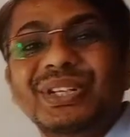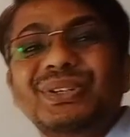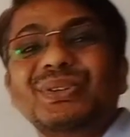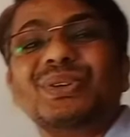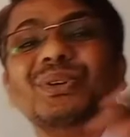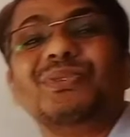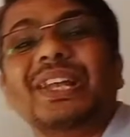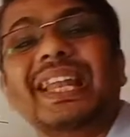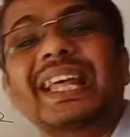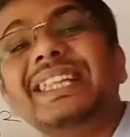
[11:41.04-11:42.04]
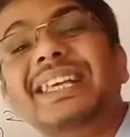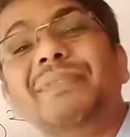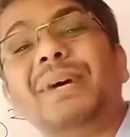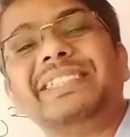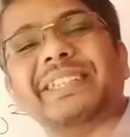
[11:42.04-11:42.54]
Finished. No
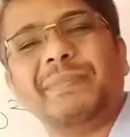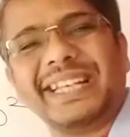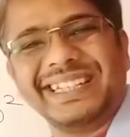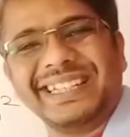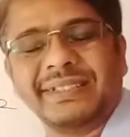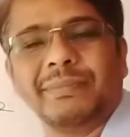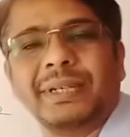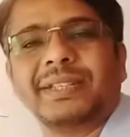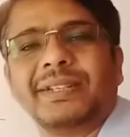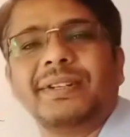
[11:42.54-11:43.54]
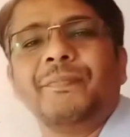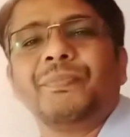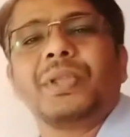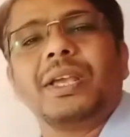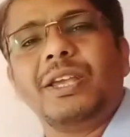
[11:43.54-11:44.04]
need to go for lengthy
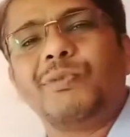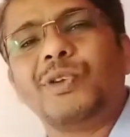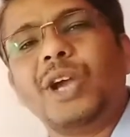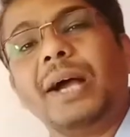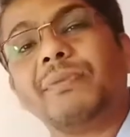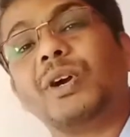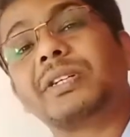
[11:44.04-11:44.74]
multiplication method.